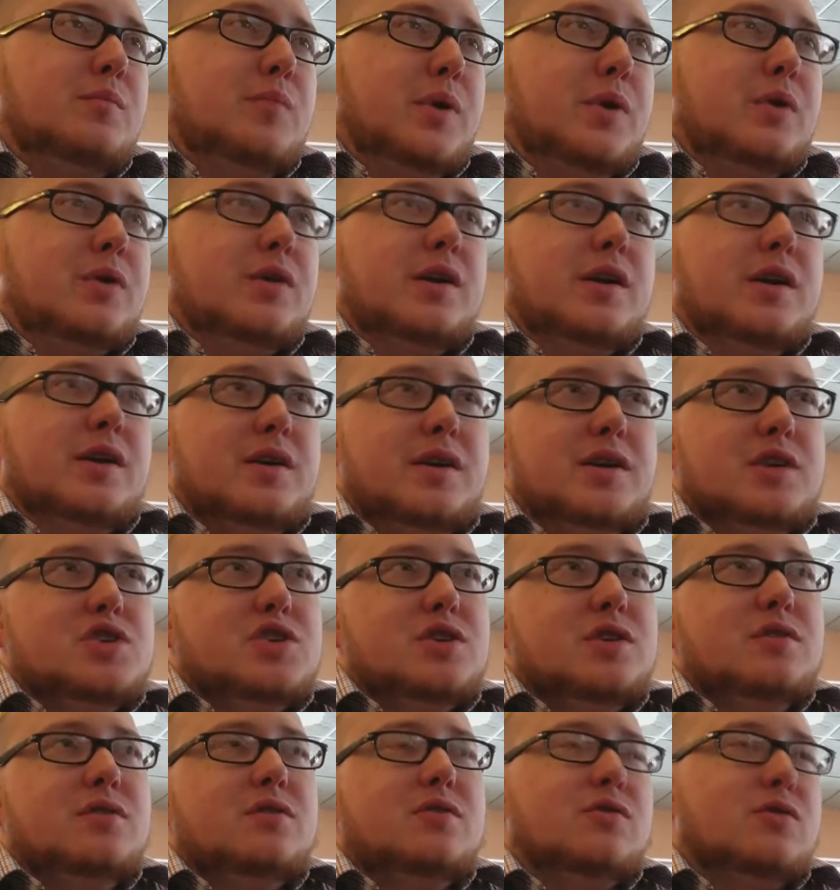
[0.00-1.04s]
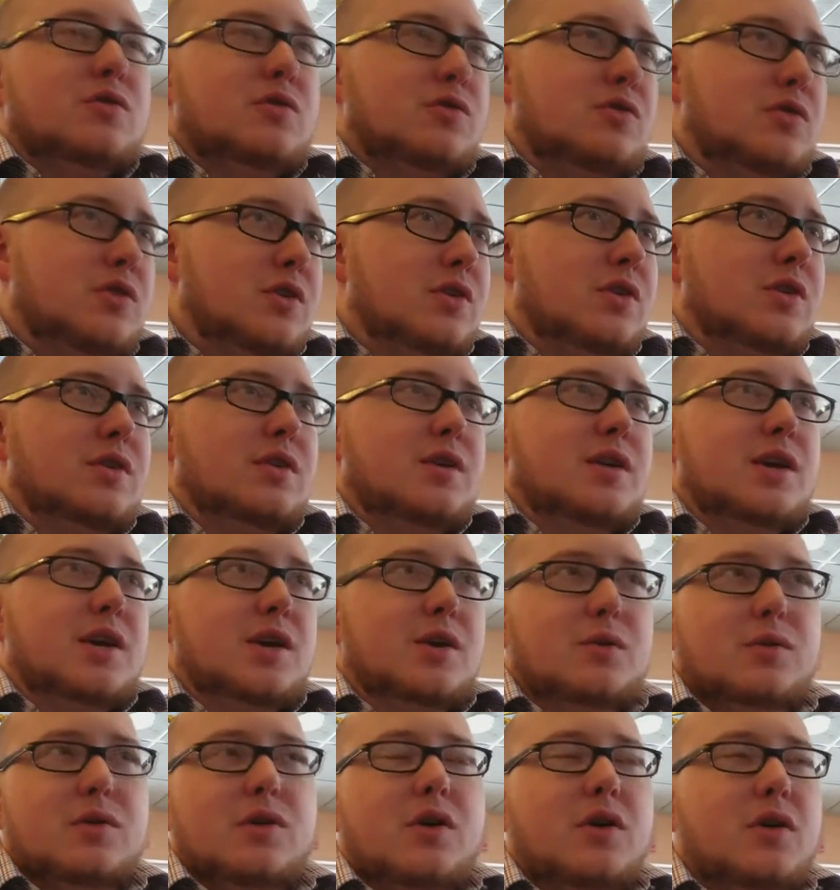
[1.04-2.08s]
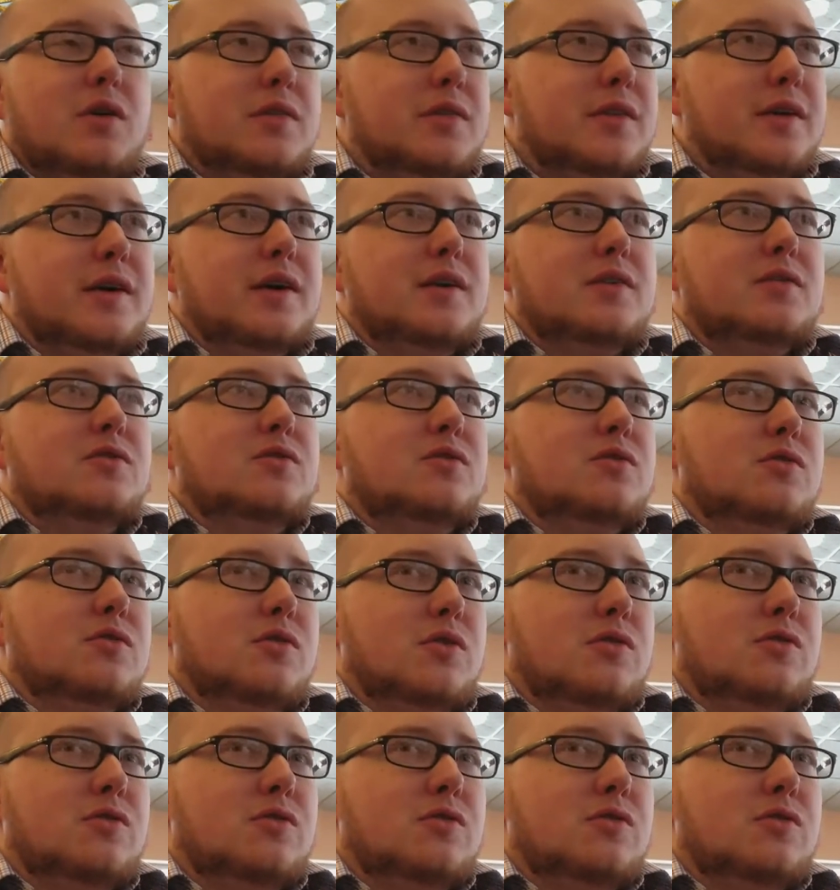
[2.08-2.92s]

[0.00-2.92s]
building additions or certain guild hall things.